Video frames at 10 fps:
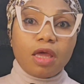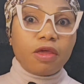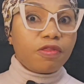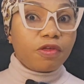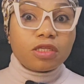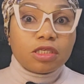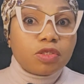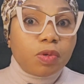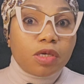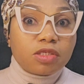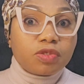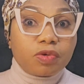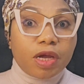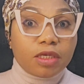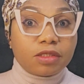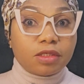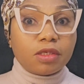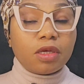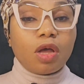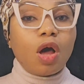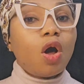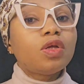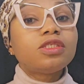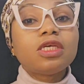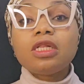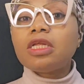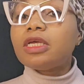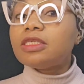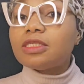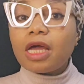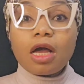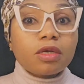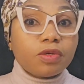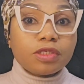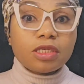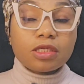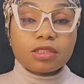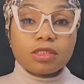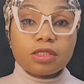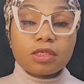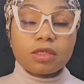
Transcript: He thought it was stress until his diagnosis,